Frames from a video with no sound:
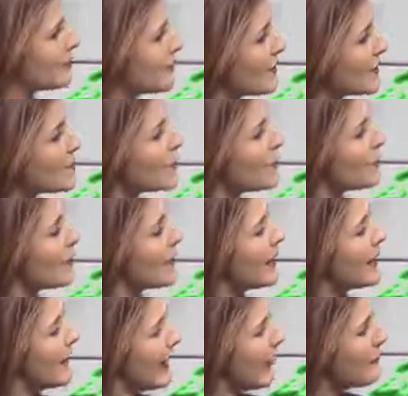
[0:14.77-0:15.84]
So this will
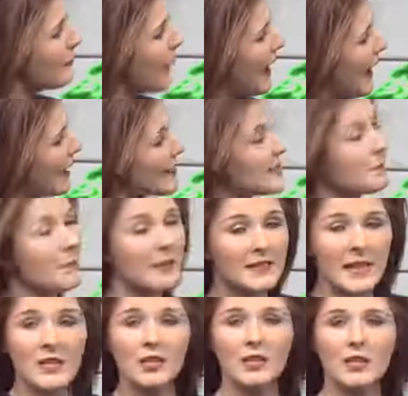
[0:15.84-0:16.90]
impact
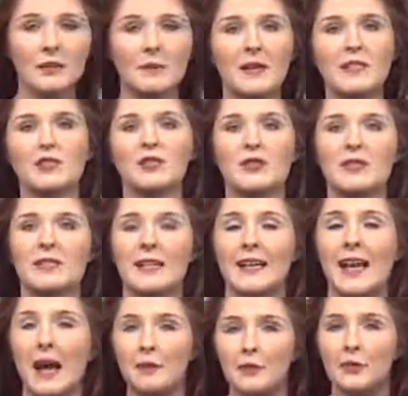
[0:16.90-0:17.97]
potentially Peachtree
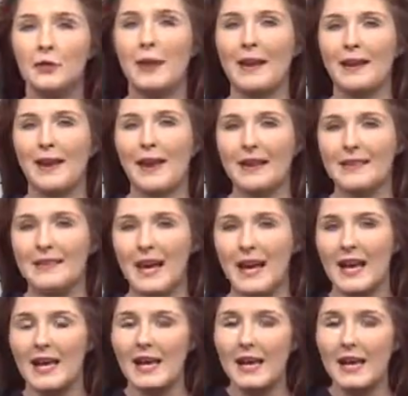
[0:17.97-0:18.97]
City up through Atlanta